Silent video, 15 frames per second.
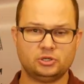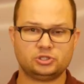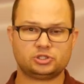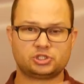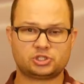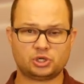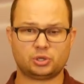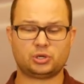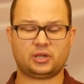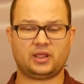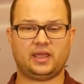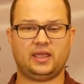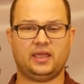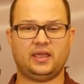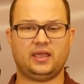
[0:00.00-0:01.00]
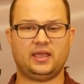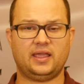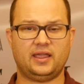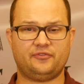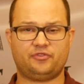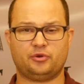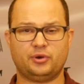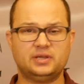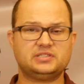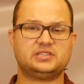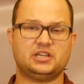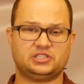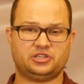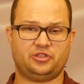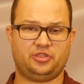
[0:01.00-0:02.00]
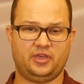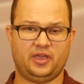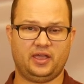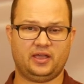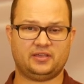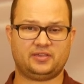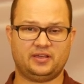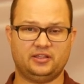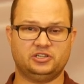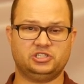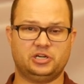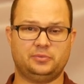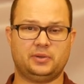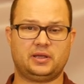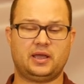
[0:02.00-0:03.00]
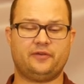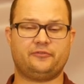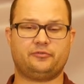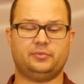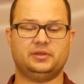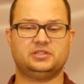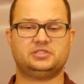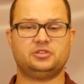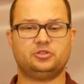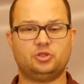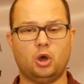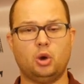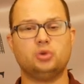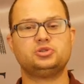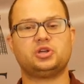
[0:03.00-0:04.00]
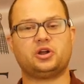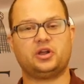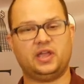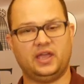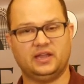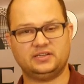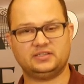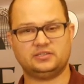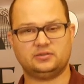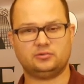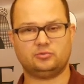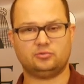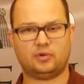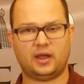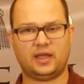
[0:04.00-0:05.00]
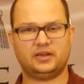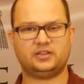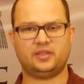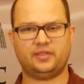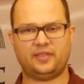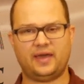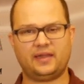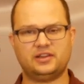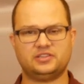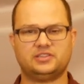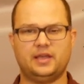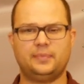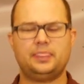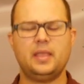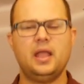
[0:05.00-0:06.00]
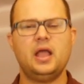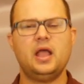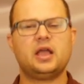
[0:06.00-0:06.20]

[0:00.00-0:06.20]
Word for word: Surely, if there is such a thing as illegitimate governments, those are it, right? That is it.